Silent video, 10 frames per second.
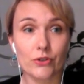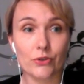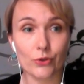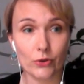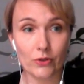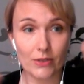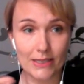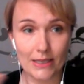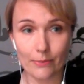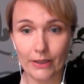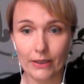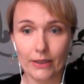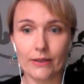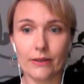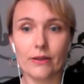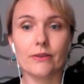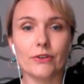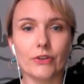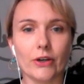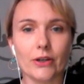You're not stabbing in the
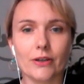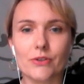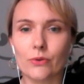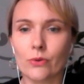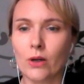dark, so